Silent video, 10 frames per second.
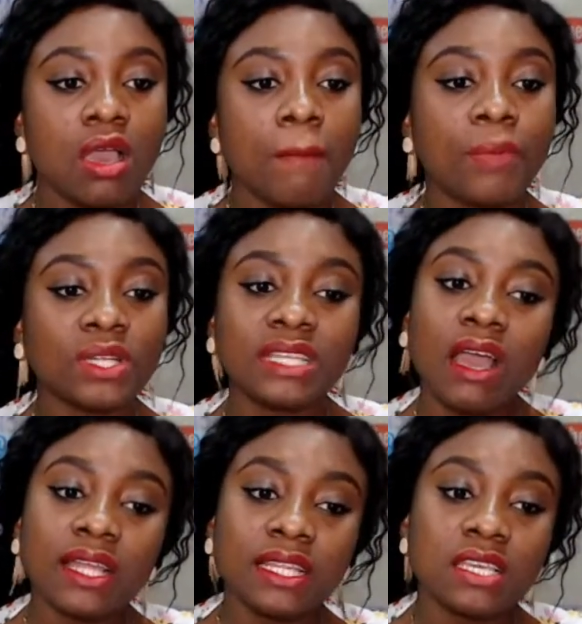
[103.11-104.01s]
But
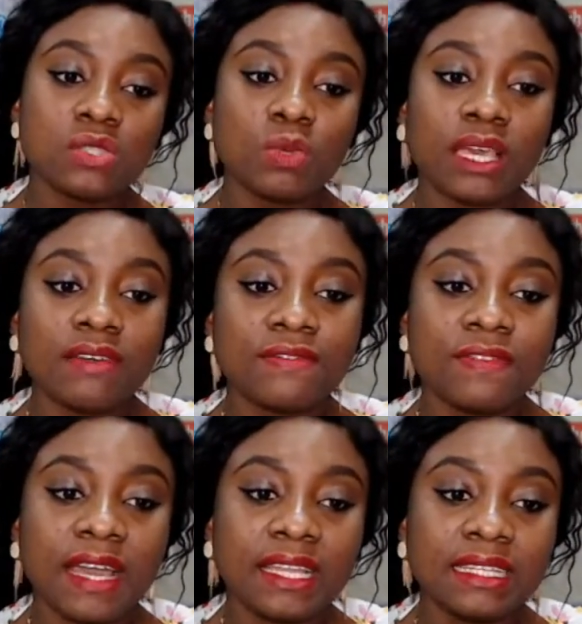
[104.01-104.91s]
nowadays, we can
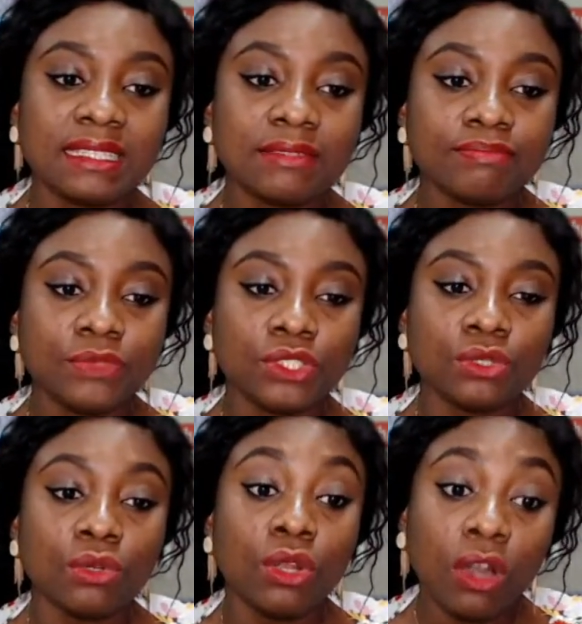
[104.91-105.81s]
find,
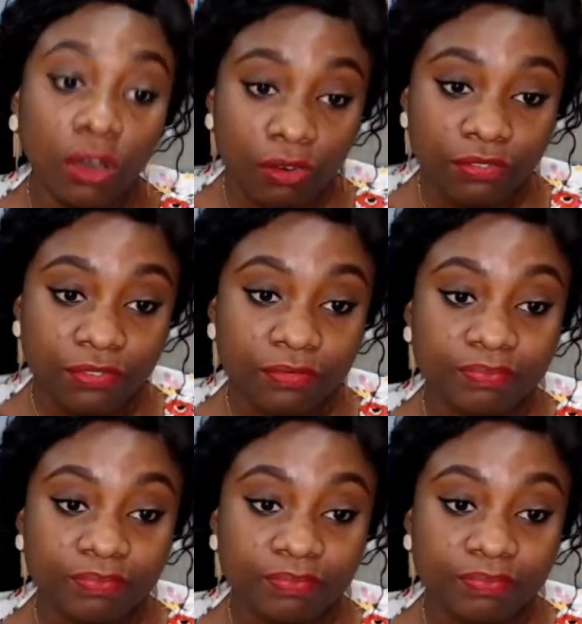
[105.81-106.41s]
love